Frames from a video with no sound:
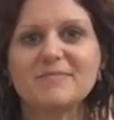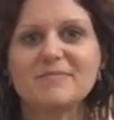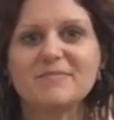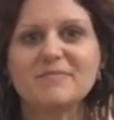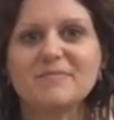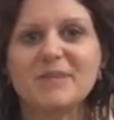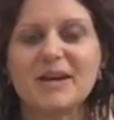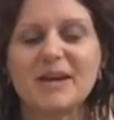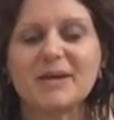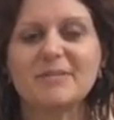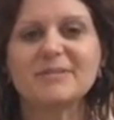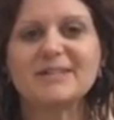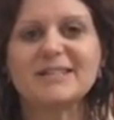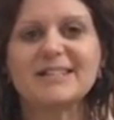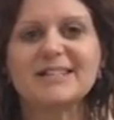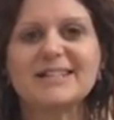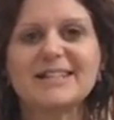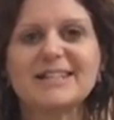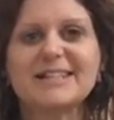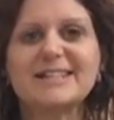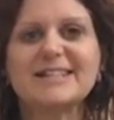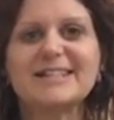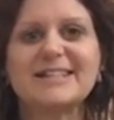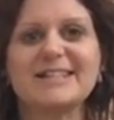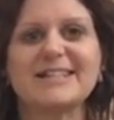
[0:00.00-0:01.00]
be able to
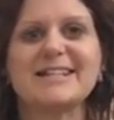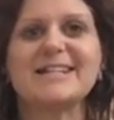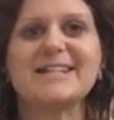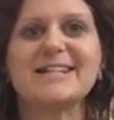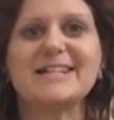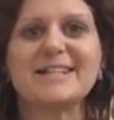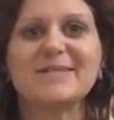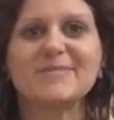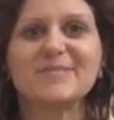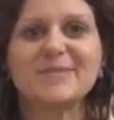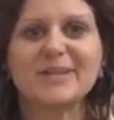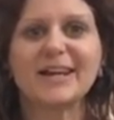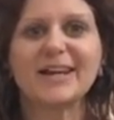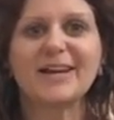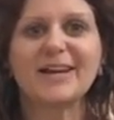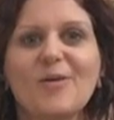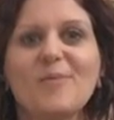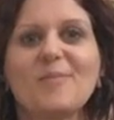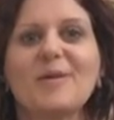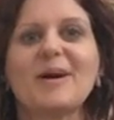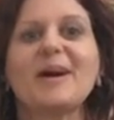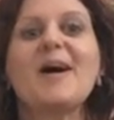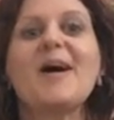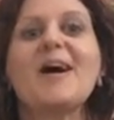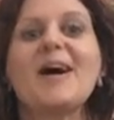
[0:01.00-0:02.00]
succeed and be oh
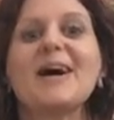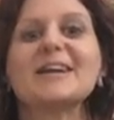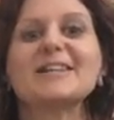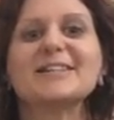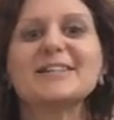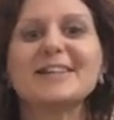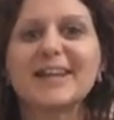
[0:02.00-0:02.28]
my gosh,